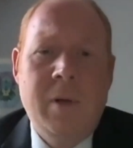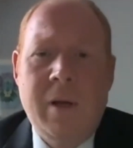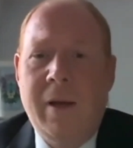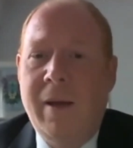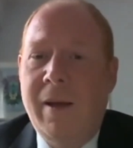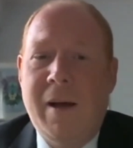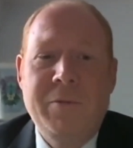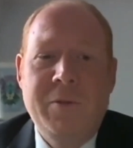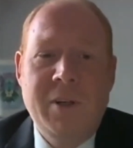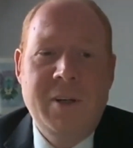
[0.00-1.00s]

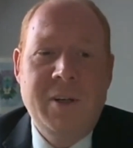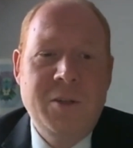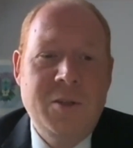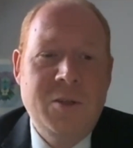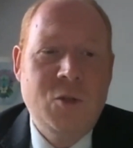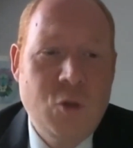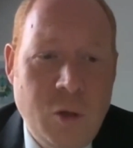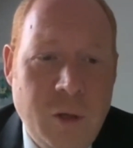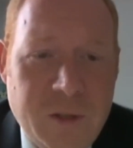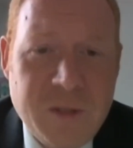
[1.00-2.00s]
after so
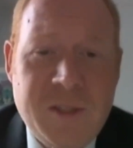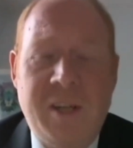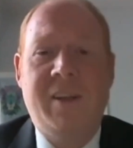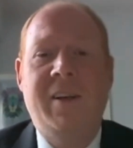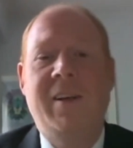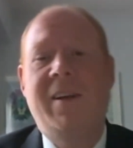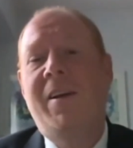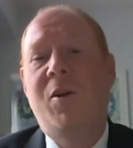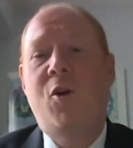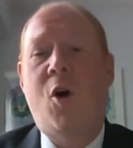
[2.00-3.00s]
interesting
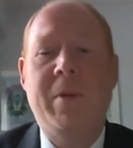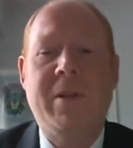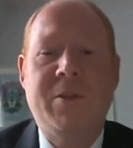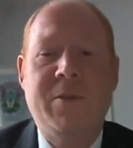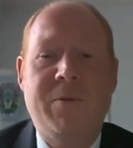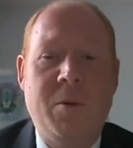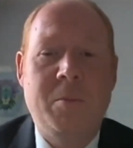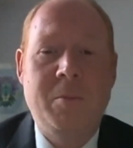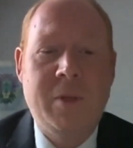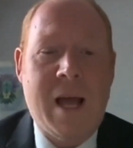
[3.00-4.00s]
comments
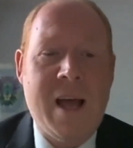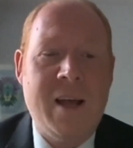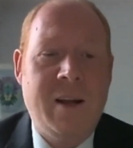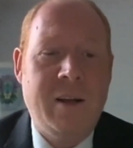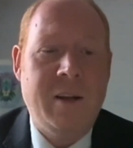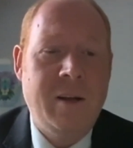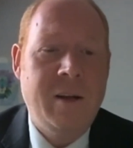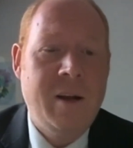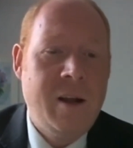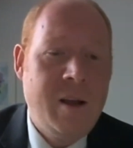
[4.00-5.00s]
from Dan
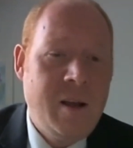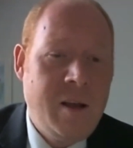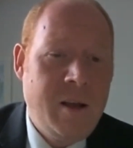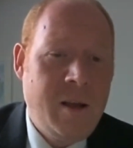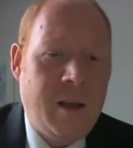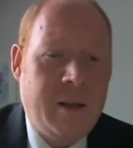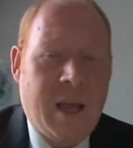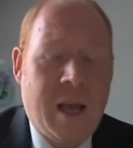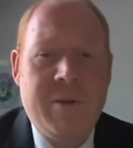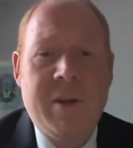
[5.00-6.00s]
and
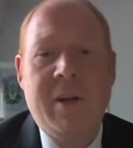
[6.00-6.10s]
Kevin